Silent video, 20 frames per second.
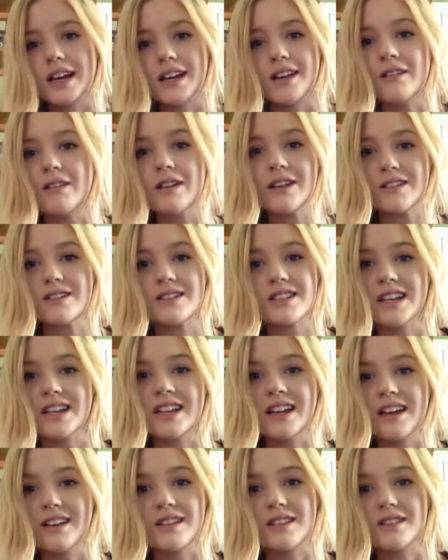I don't
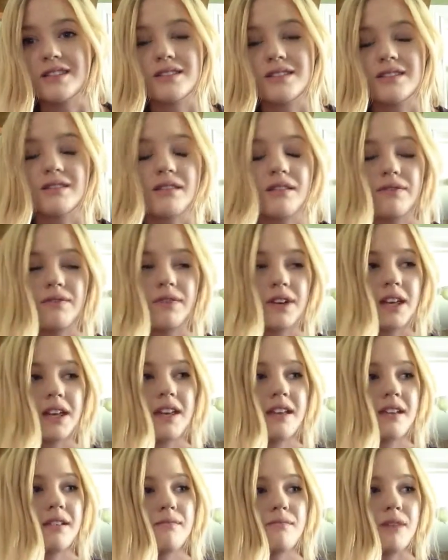understand how this
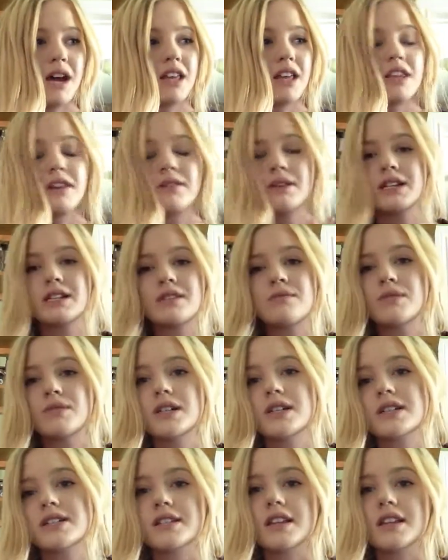fucking math equation works.